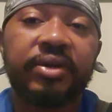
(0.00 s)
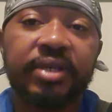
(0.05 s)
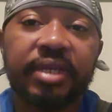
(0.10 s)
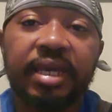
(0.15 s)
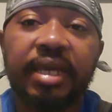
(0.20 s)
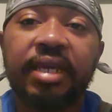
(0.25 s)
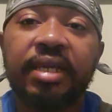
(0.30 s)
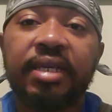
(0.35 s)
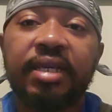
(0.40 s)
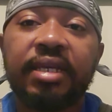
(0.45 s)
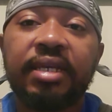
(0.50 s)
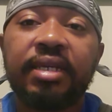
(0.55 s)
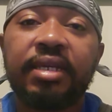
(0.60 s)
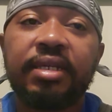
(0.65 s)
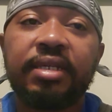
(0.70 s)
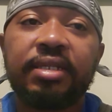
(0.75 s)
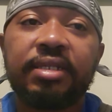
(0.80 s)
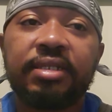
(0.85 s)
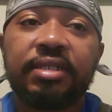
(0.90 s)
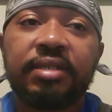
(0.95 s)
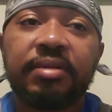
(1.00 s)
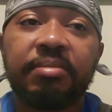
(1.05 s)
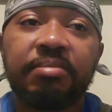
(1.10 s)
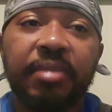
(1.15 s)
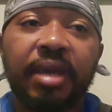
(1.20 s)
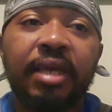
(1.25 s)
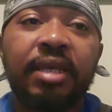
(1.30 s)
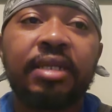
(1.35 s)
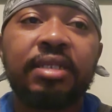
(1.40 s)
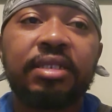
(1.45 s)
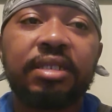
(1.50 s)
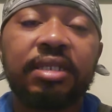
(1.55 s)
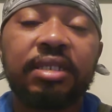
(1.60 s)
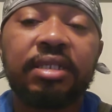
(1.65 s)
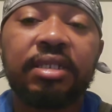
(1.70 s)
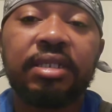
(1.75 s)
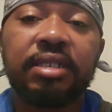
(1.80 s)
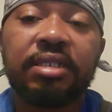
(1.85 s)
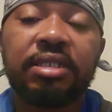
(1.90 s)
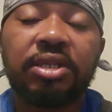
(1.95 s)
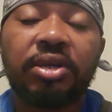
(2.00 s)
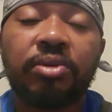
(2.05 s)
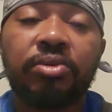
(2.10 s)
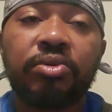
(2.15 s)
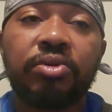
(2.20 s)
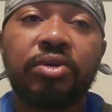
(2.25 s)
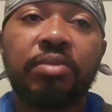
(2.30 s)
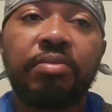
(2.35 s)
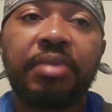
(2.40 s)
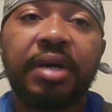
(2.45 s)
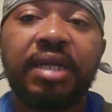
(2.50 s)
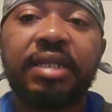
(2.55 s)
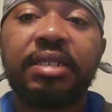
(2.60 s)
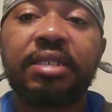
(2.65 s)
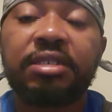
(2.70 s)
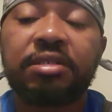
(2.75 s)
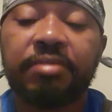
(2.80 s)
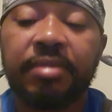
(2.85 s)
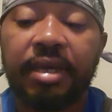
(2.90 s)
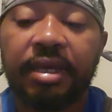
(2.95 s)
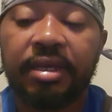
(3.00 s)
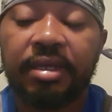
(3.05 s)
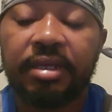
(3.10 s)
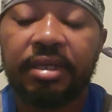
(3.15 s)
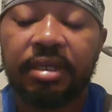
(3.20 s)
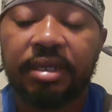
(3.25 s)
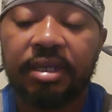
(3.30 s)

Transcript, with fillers: okay, to make it to the eternal abundance, man.